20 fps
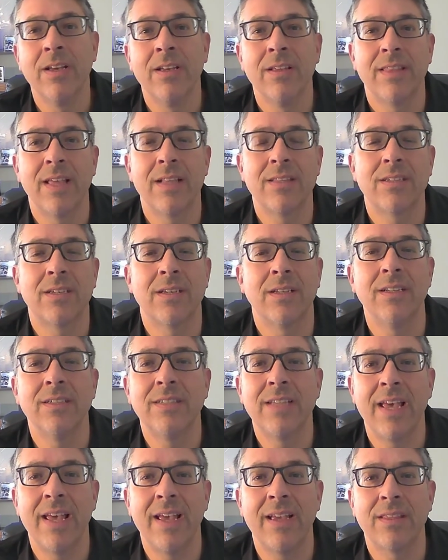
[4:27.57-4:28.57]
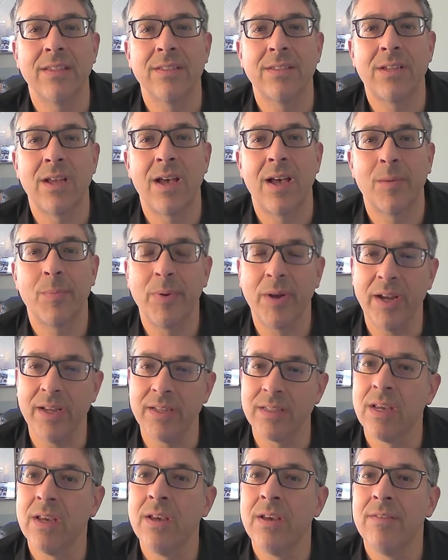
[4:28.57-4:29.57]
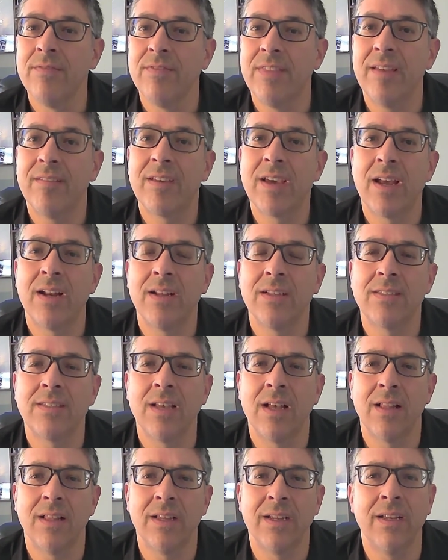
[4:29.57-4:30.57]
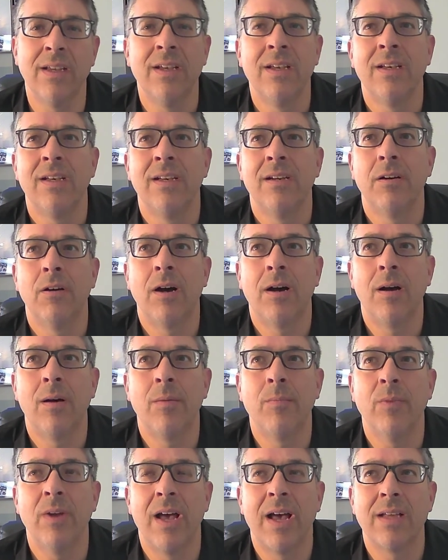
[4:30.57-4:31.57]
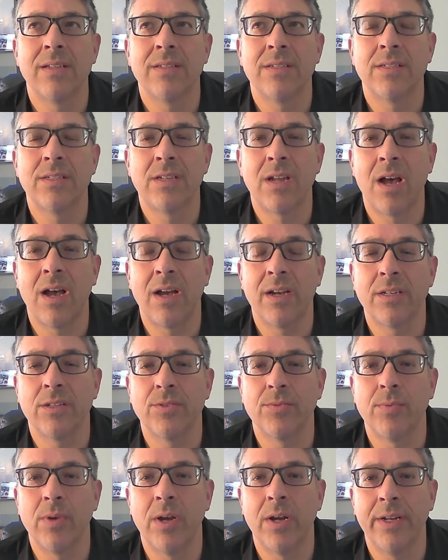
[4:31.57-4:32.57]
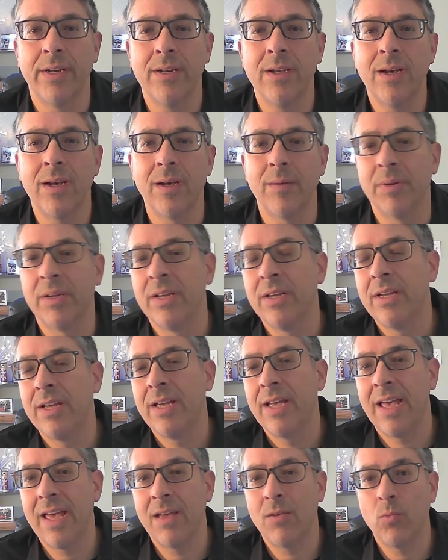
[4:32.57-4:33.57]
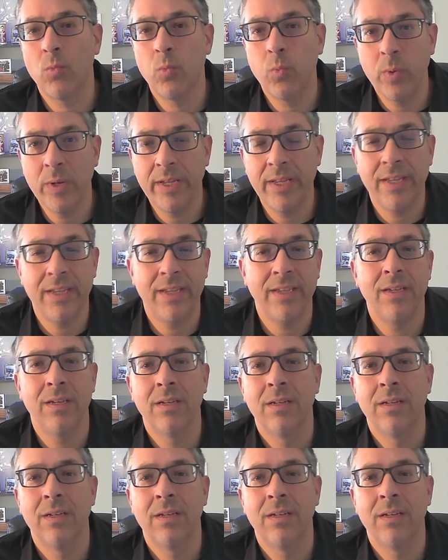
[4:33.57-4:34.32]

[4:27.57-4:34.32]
That's going to tank the stock price. They've got to sell it as the stock is running up. And we,